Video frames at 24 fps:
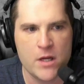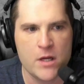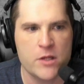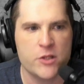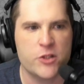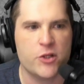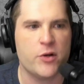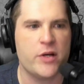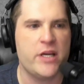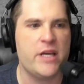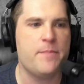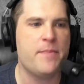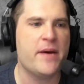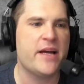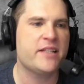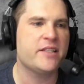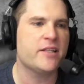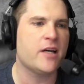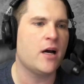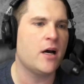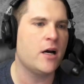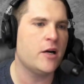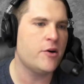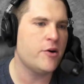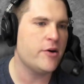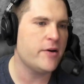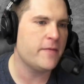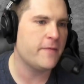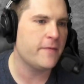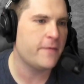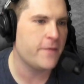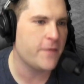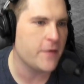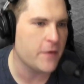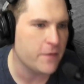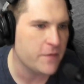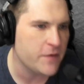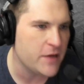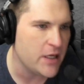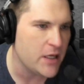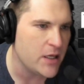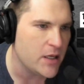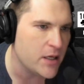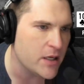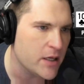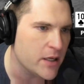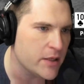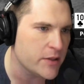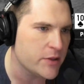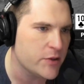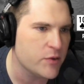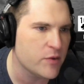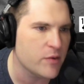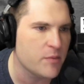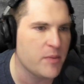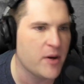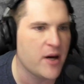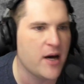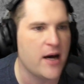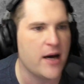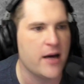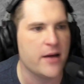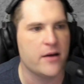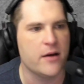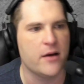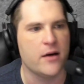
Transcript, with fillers: So he bets 150 into a pot